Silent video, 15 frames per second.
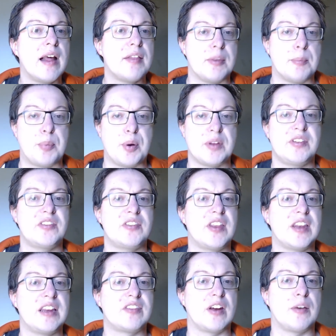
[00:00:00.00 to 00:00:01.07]
The princess
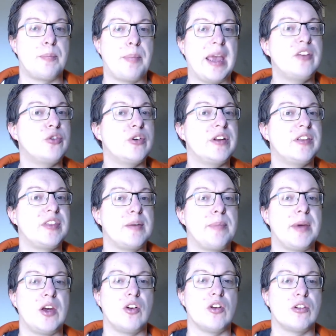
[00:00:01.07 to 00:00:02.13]
that is their patron in the
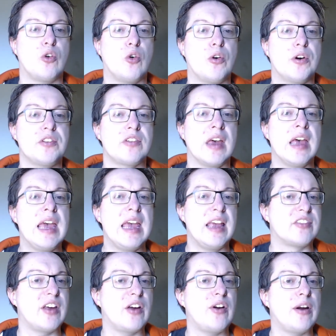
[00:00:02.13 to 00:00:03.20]
imperial courts
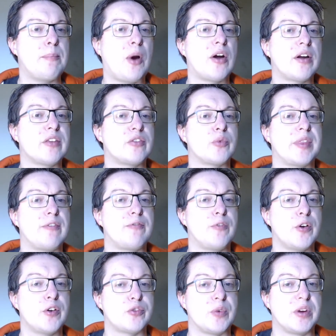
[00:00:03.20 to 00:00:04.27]
is there at parties when they
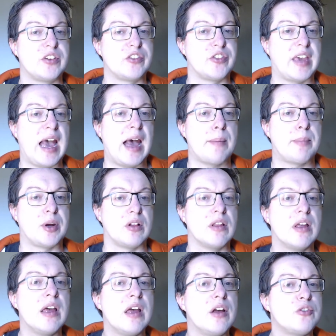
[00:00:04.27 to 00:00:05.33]
first reach the capital,
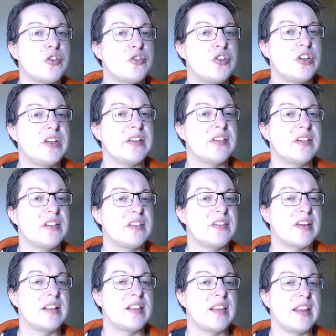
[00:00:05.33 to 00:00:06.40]
so she doesn't
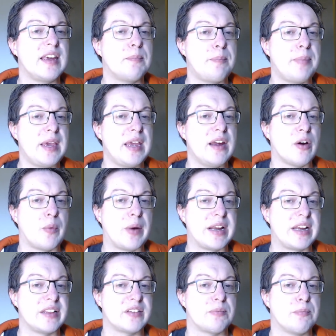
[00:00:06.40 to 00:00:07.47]
suddenly appear when
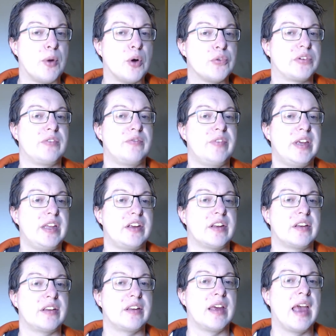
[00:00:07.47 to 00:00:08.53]
it's most
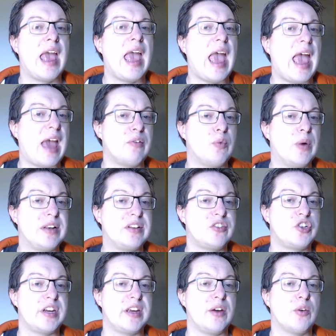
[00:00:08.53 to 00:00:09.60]
convenient. And when
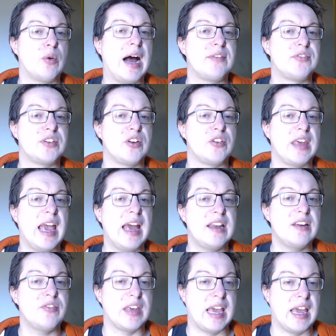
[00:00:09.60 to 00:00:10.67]
she arrives near the end
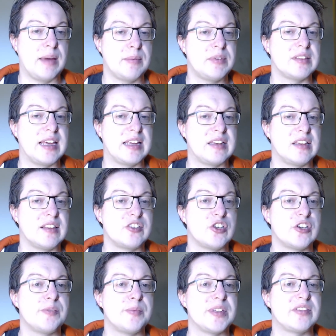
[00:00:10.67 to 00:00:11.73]
of the game to lend
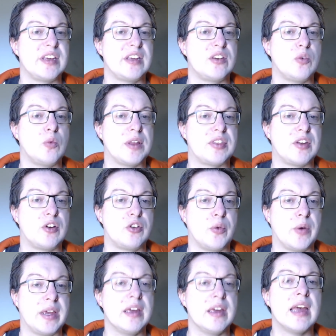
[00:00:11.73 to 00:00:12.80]
legitimacy to what they're
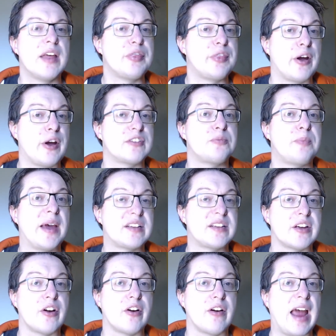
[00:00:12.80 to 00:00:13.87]
doing, they're
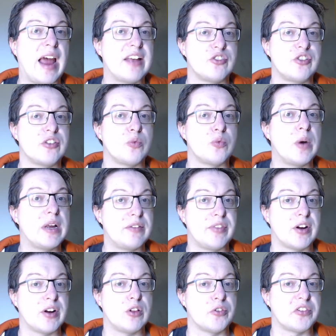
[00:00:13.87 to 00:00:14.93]
expecting her as she's one of
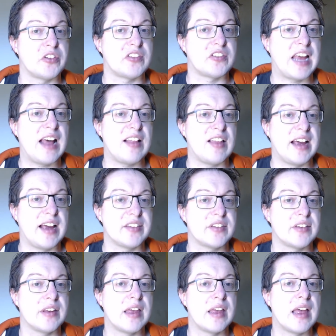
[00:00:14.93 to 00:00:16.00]
their closest
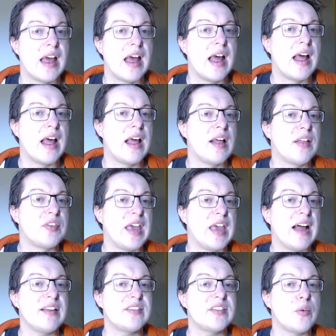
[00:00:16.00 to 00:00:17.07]
allies. The
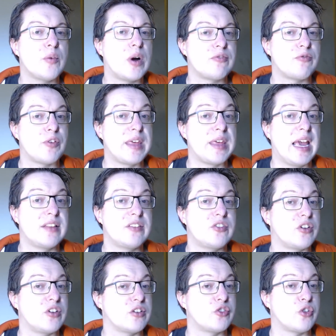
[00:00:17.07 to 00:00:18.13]
allies I want for the end
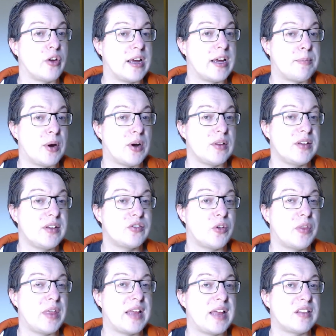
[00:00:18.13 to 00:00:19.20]
start showing up early
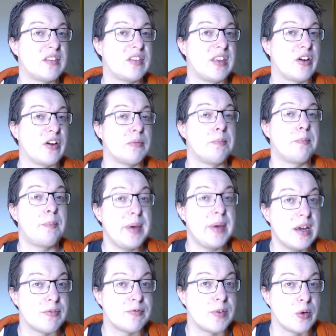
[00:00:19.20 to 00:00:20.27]
so that there can
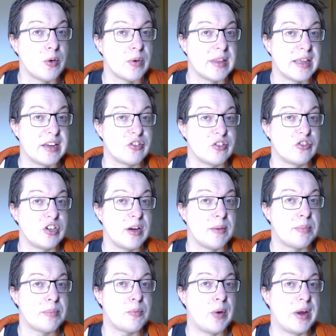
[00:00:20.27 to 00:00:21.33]
be a full
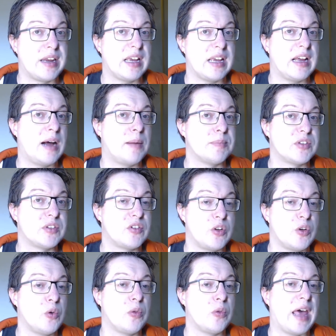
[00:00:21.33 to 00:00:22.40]
relationship when it comes
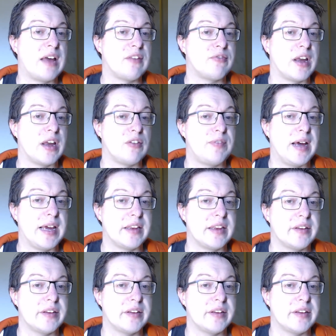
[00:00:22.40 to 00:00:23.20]
to that final fight.